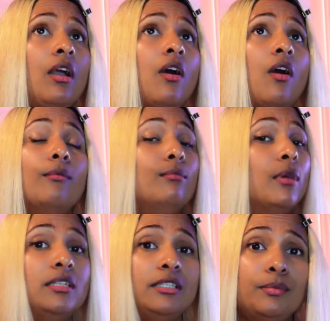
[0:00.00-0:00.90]
on
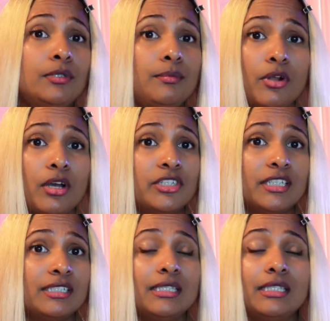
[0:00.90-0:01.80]
multiple
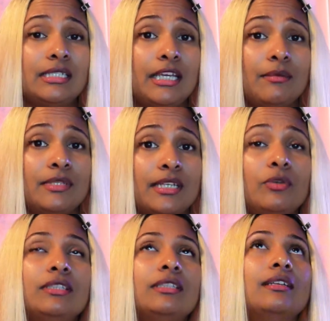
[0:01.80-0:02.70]
projects at the same time.
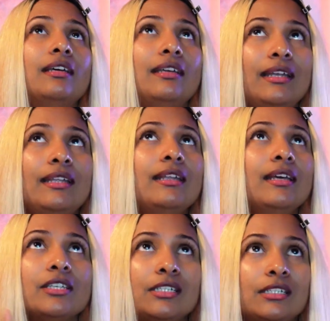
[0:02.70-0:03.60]
With
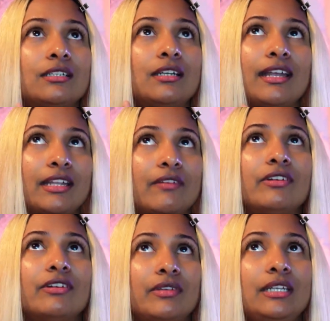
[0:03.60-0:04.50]
Illayaraja sir, I
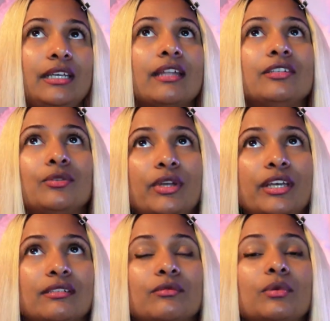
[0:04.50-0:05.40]
never really had to
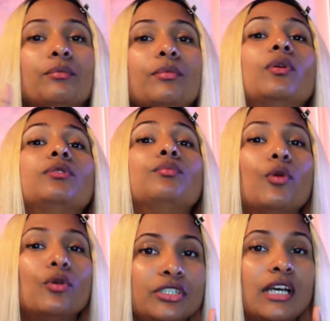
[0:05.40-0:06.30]
wait. But with
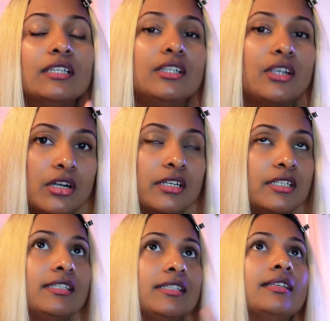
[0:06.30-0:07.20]
most other
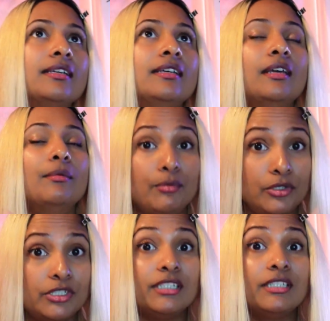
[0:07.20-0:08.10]
artists,
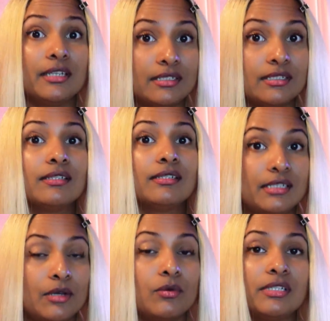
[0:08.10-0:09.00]
music directors,
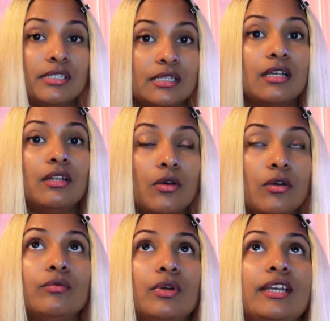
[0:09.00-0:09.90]
there was a lot
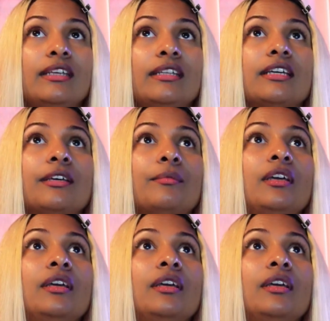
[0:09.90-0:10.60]
of waiting time,